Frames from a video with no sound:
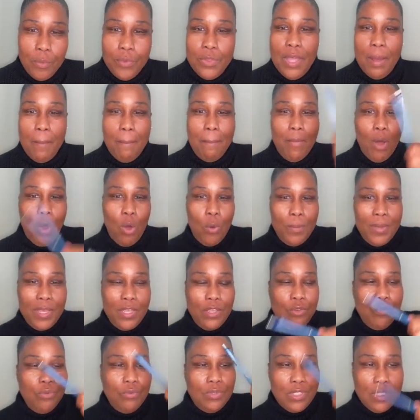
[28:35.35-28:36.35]
The
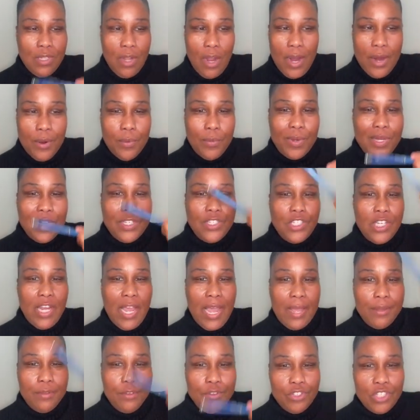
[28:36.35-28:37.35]
moment you start one
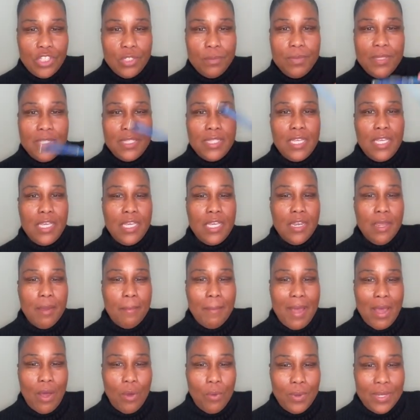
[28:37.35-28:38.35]
job, you should be thinking
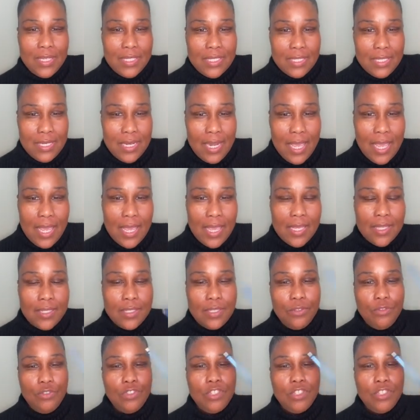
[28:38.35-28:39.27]
about what's next.